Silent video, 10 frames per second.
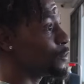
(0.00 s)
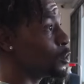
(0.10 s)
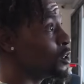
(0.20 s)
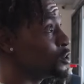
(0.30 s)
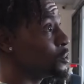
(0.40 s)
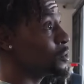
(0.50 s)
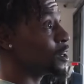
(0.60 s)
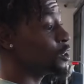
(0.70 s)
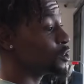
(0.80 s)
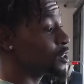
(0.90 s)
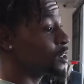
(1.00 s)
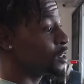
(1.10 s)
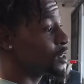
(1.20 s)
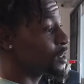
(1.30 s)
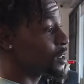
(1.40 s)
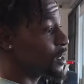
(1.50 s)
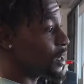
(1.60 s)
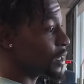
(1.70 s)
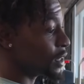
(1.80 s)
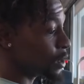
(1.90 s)
forty-two hundred,
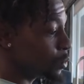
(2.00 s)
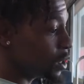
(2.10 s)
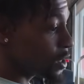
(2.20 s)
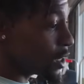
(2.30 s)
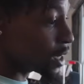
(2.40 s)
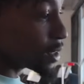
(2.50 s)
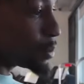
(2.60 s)
and like we couldn't get